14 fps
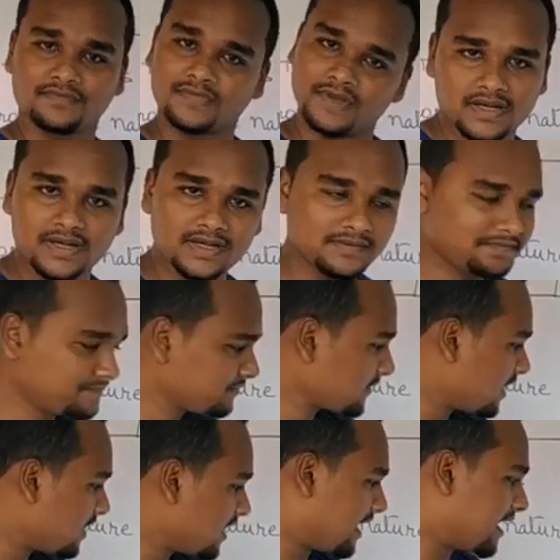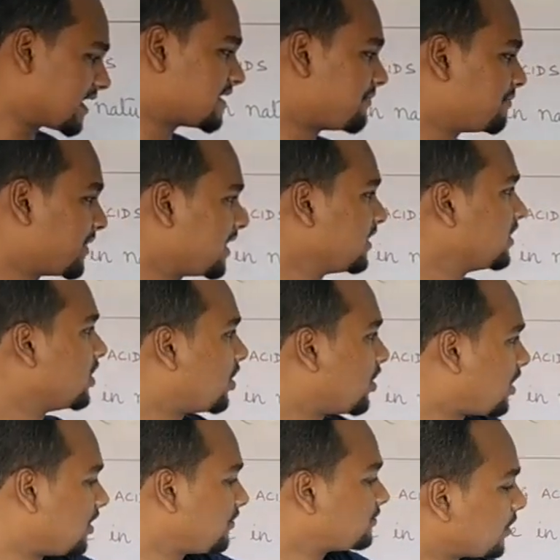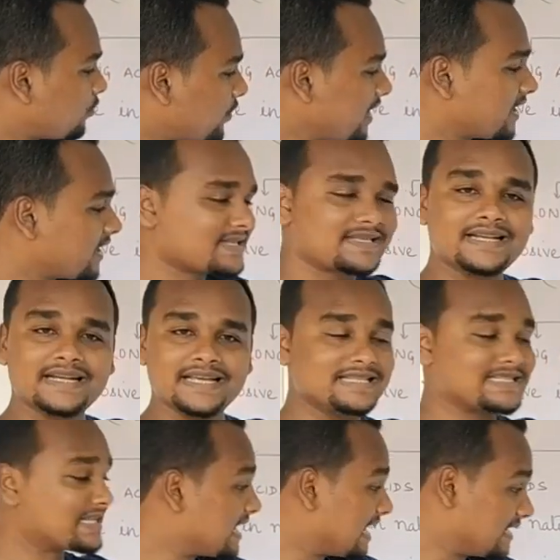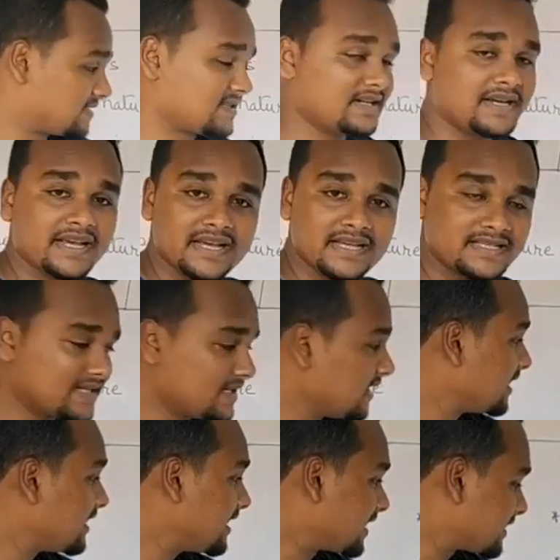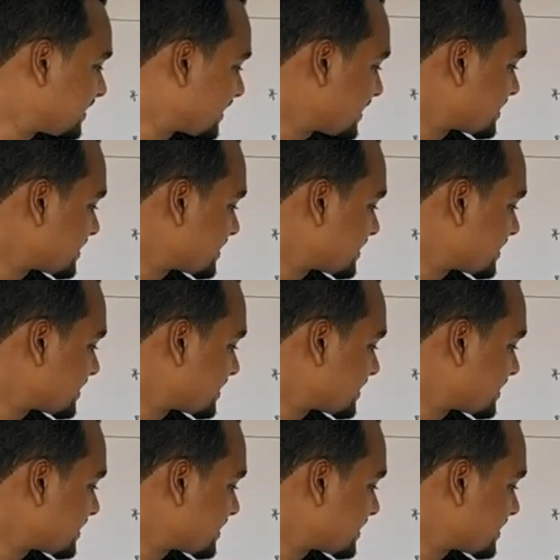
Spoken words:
Clear? An example of the weak acid is acetic acid, lactic